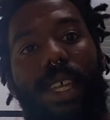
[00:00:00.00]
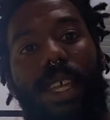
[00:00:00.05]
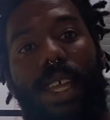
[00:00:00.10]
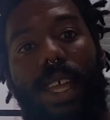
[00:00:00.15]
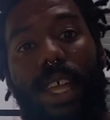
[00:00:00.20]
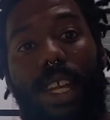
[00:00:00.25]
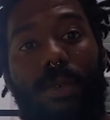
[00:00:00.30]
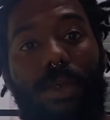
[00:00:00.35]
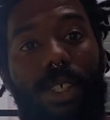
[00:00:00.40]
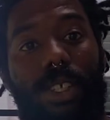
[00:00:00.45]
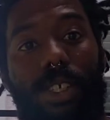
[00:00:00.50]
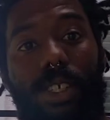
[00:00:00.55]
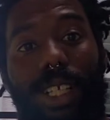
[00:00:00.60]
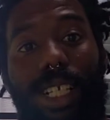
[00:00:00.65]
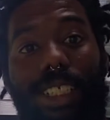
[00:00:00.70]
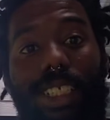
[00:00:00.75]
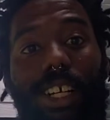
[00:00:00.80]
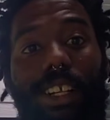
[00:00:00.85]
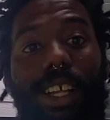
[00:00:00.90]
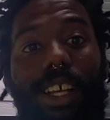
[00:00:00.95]
Anyways, yo,
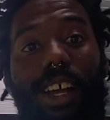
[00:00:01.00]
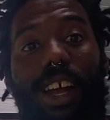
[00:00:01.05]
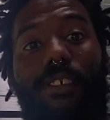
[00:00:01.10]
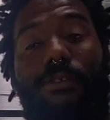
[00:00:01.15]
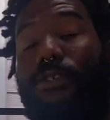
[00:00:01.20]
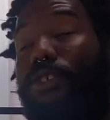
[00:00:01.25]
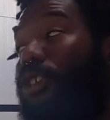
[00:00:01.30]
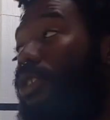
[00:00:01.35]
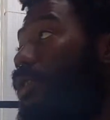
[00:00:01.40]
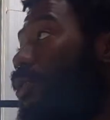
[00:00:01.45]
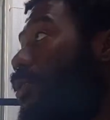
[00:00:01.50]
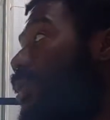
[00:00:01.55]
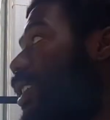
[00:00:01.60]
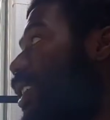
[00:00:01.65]
that's all I got for you.